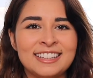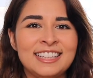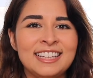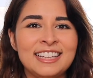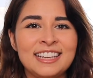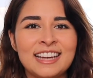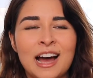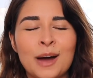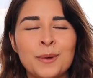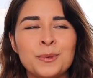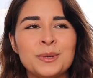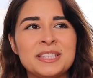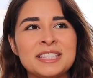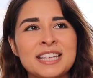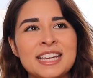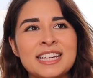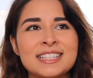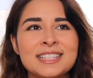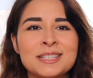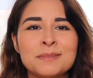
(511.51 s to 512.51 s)
the, I would
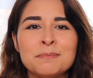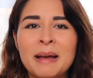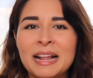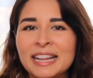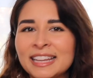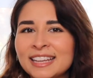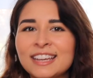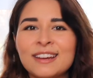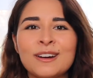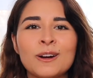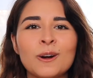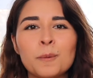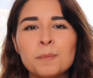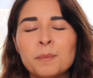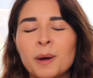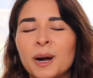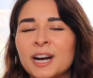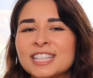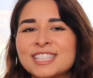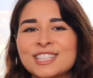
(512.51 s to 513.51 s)
say, smellier
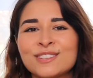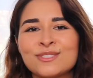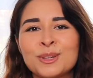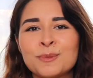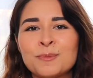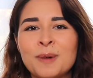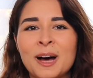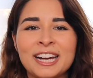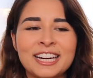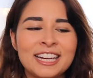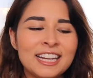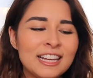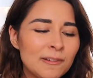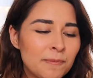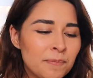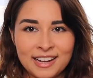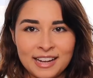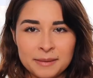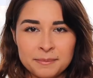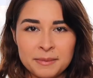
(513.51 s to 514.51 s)
parts of the body.